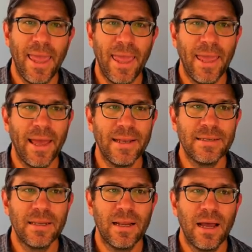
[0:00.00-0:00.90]

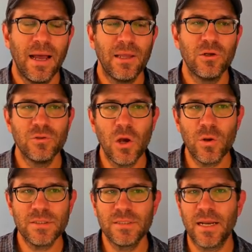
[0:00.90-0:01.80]
And uh, you'll
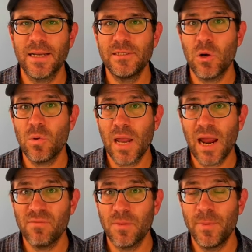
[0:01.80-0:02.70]
notice that I don't
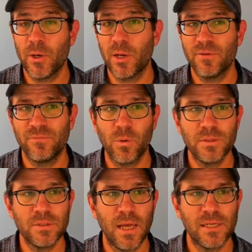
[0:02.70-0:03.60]
have the period
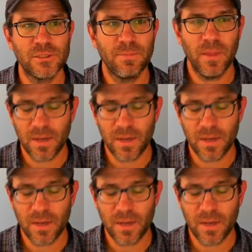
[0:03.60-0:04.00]
forward slash.